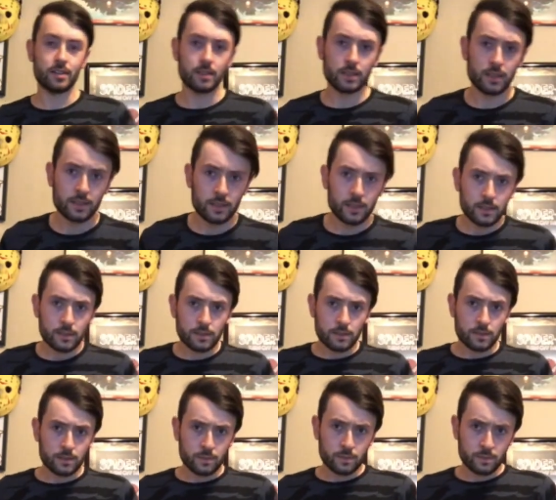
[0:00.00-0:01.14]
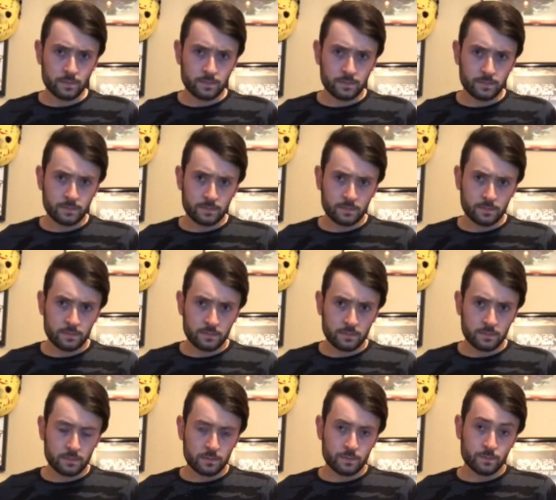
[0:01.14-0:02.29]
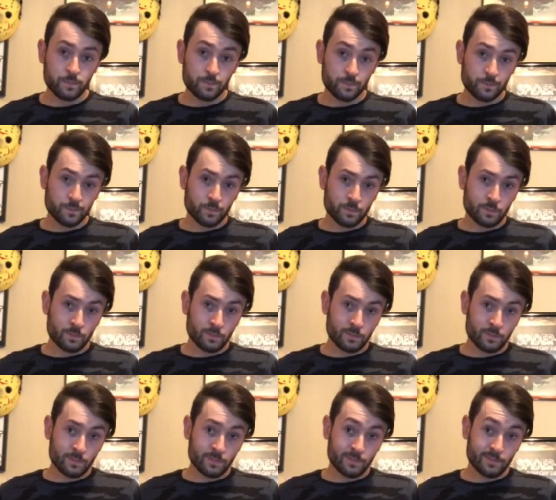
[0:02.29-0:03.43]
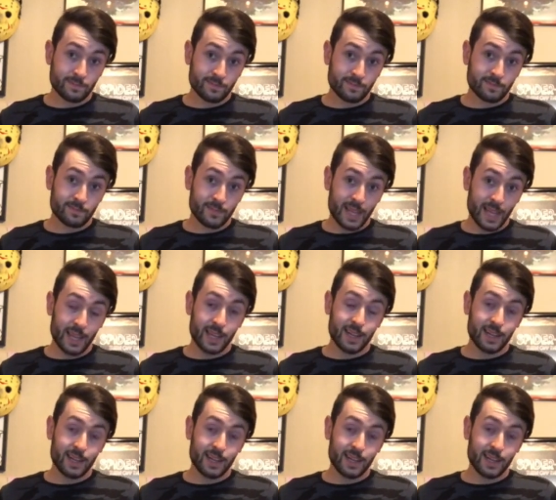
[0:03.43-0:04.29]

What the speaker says: Nobody speaks.